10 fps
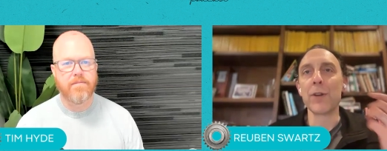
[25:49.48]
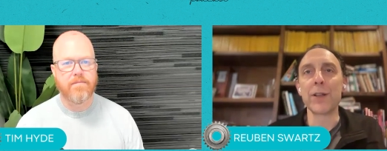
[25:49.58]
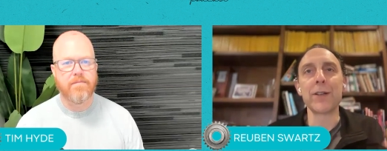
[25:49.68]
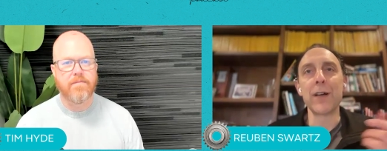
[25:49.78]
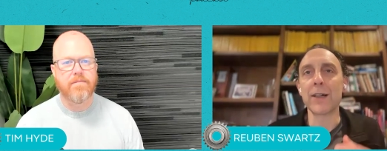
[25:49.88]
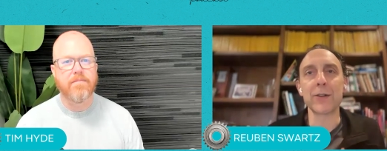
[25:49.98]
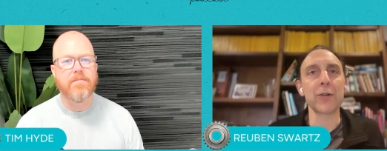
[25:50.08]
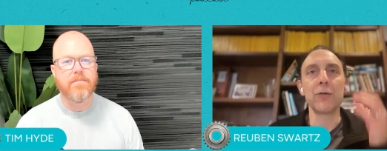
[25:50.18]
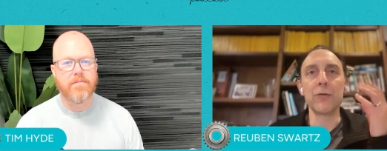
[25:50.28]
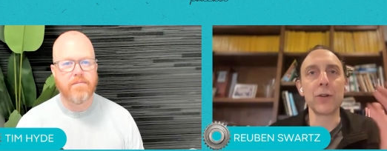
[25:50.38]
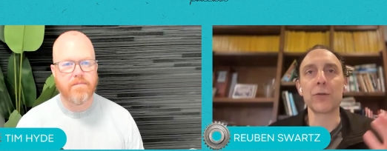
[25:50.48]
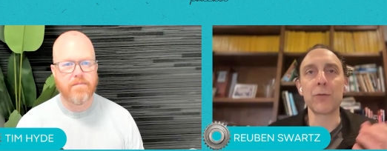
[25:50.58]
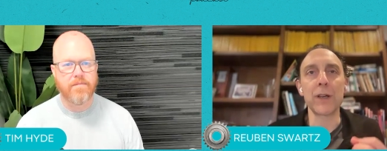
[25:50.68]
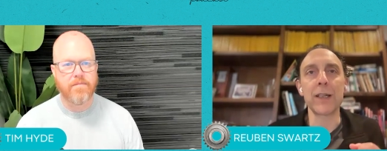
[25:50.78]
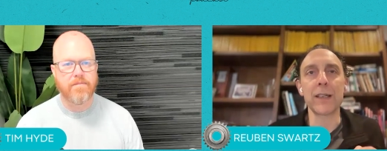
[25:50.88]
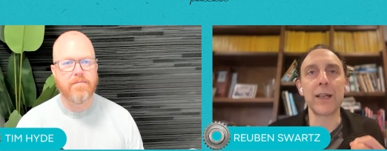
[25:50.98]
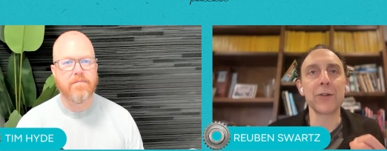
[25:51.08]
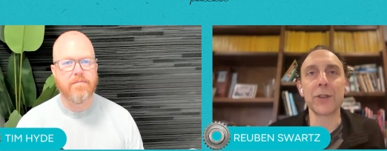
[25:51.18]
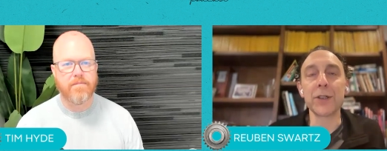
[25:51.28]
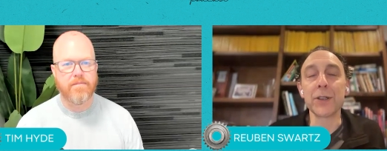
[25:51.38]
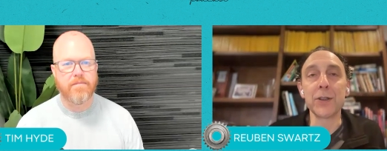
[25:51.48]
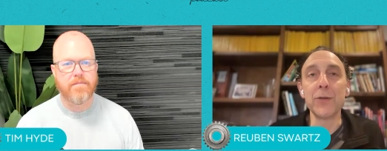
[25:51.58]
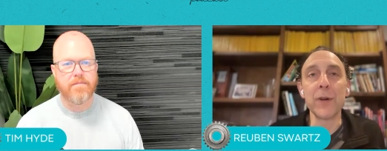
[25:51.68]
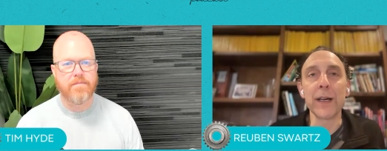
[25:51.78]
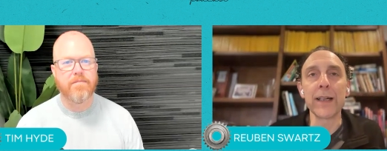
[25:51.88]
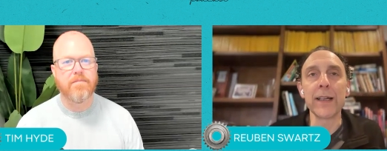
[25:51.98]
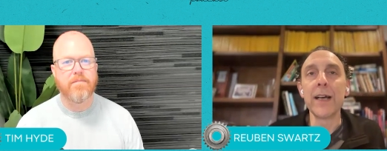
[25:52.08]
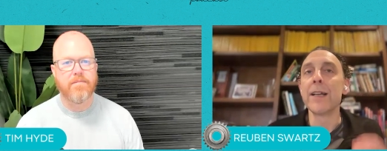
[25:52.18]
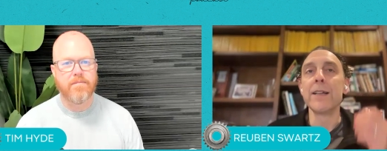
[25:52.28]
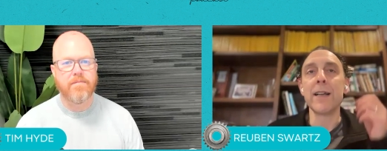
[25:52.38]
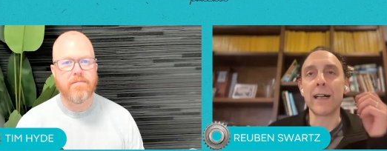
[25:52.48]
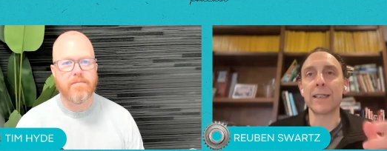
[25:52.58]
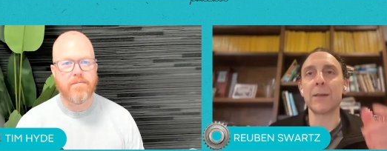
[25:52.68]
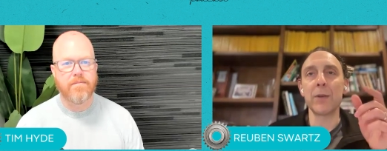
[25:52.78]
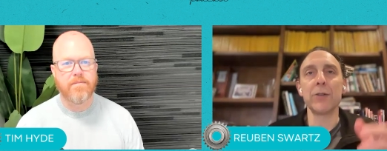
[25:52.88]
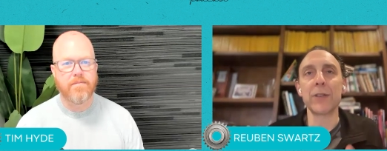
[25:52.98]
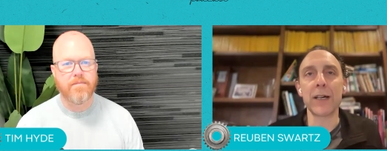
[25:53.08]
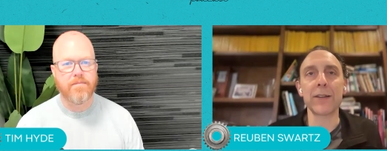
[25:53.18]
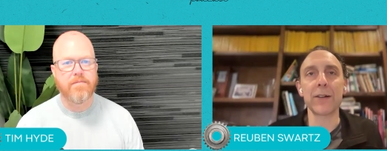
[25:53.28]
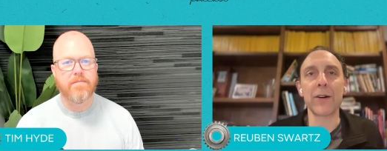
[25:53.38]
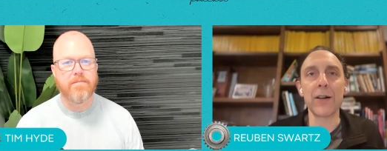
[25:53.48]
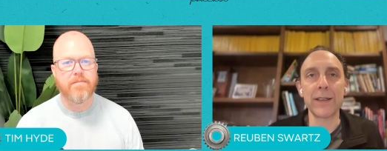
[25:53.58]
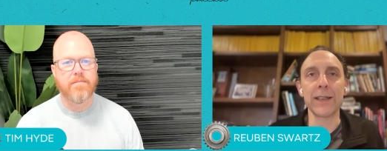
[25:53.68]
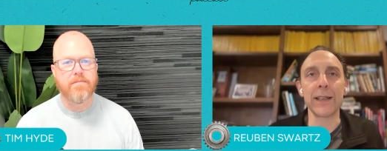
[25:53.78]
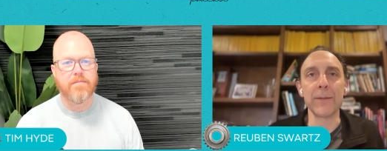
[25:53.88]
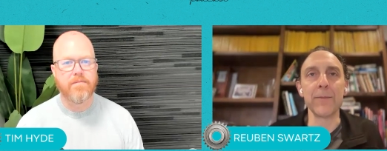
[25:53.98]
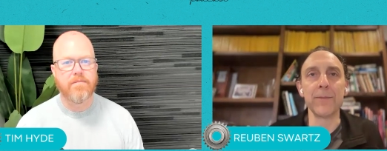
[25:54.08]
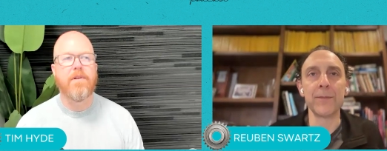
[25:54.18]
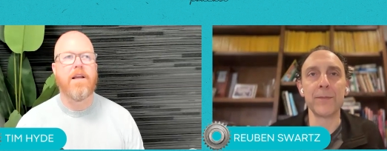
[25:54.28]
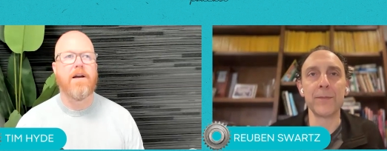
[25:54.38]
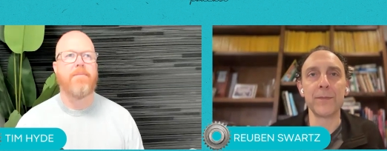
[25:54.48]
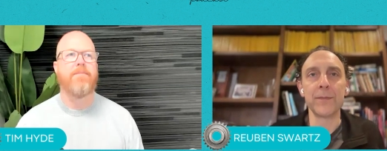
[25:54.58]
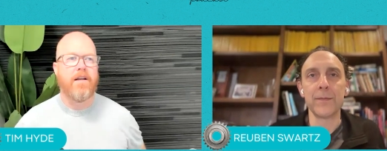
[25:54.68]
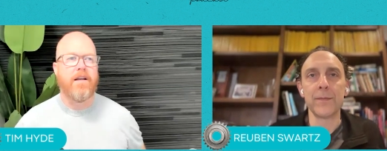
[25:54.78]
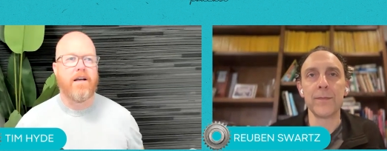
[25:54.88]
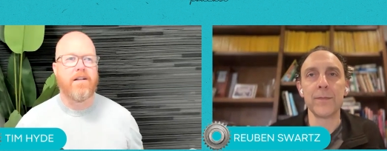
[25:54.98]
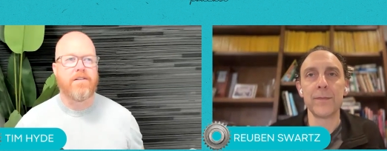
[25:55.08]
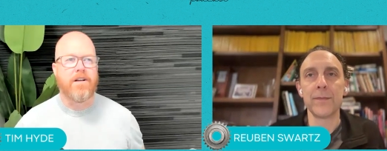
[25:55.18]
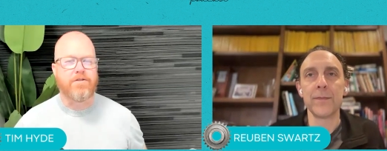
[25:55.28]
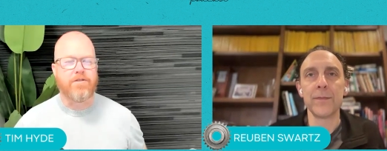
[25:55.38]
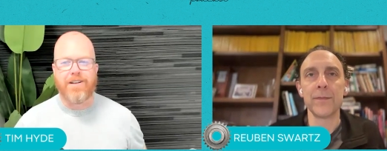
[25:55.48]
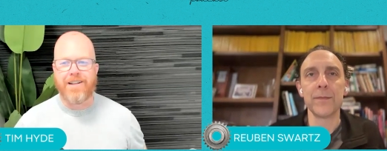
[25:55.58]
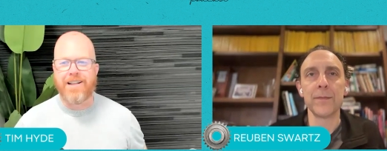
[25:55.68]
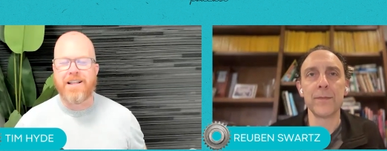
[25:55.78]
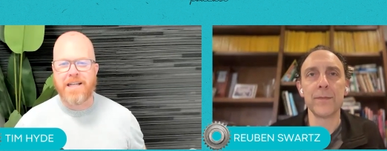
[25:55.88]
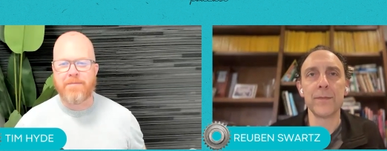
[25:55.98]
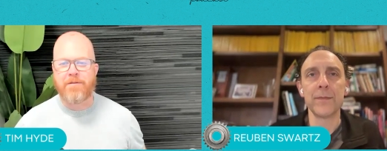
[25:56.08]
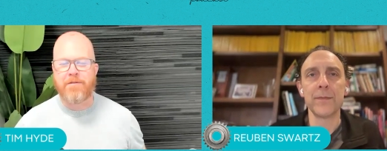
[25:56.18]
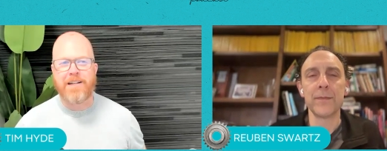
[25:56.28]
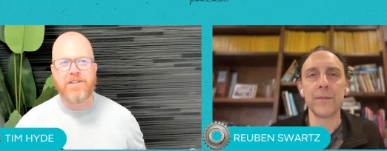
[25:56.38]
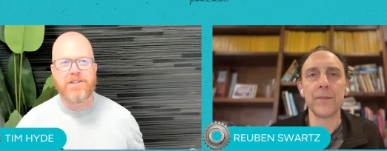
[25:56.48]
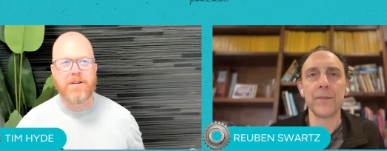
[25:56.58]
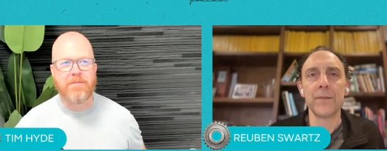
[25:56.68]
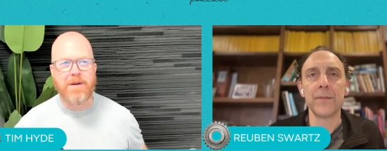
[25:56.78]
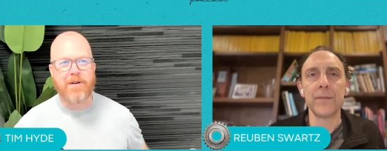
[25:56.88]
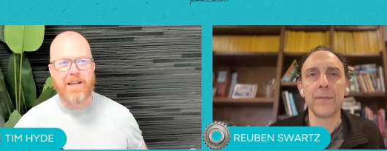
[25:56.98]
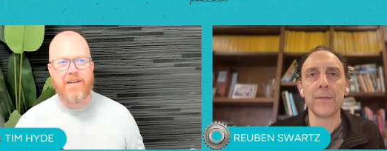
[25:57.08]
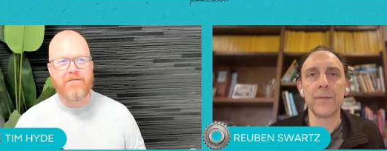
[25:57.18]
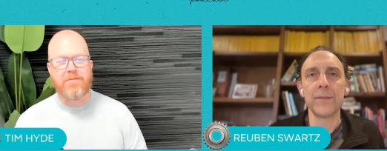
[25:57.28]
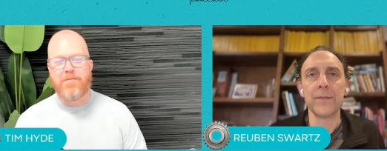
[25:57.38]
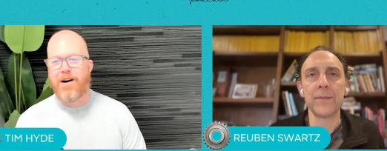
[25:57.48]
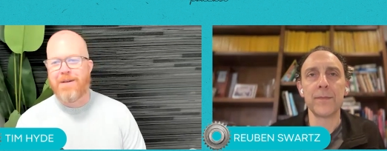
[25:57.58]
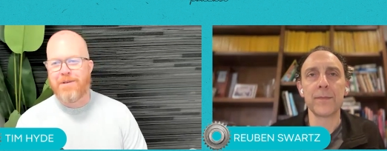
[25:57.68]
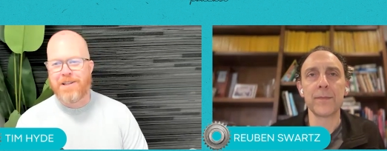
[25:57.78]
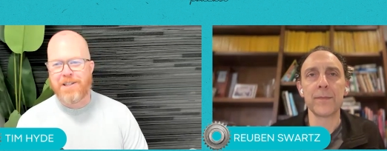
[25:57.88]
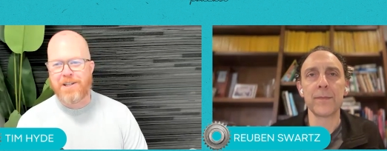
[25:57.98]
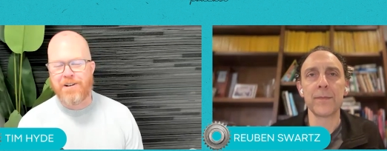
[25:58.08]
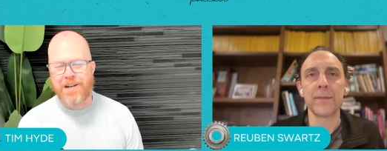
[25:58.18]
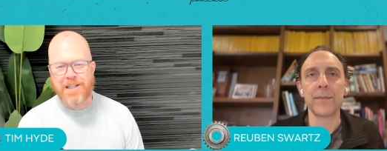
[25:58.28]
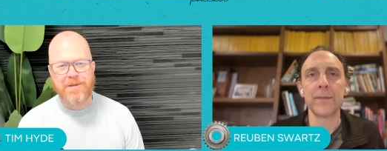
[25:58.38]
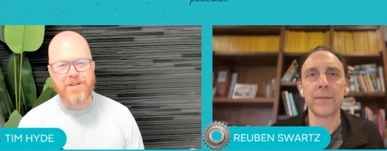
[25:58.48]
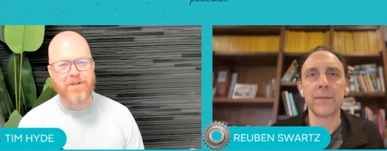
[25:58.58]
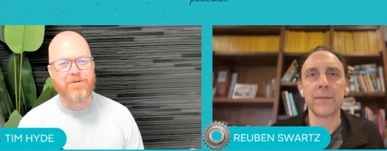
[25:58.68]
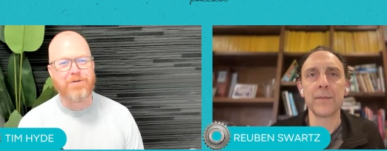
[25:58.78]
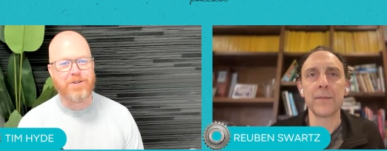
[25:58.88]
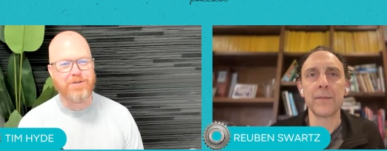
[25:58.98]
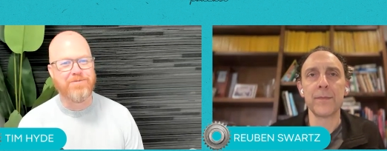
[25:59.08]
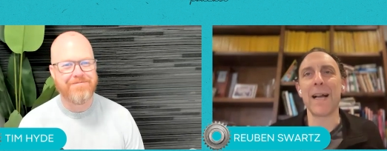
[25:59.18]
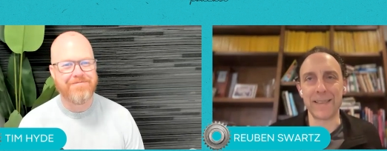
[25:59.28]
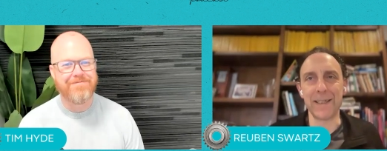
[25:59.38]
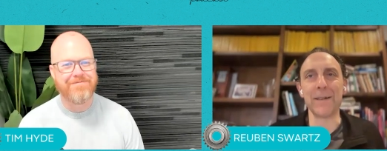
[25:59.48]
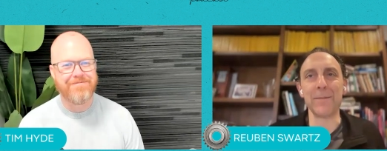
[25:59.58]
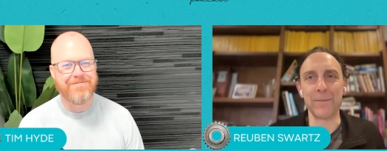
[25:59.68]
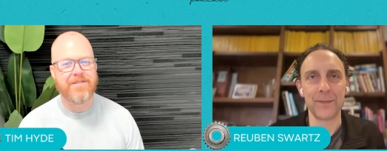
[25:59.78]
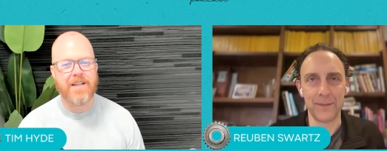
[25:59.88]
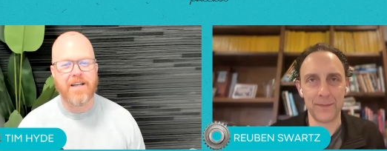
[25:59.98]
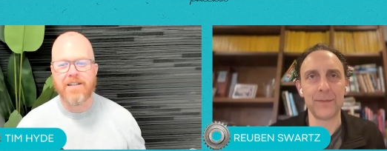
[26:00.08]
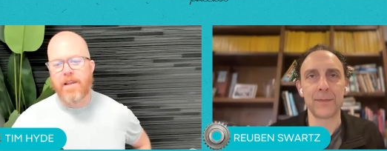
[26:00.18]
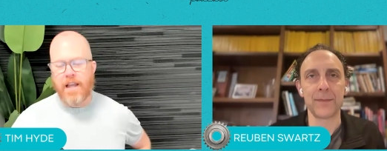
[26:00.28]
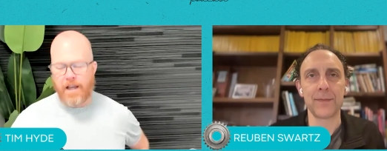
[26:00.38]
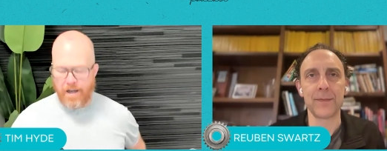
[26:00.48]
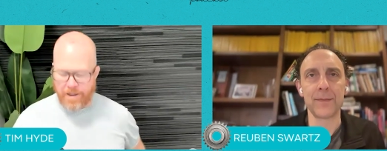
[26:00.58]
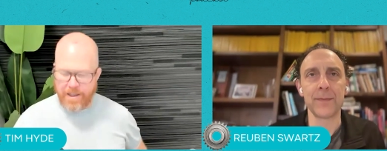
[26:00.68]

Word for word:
Speaker 1: with a doctor who knows what he or she is doing, not somebody who's out there hunting them. Yeah.
Speaker 2: Yeah, it's so true. I think that depth of relationship, people love to buy, but they don't like to be sold to. That's it. Yeah. Yeah, I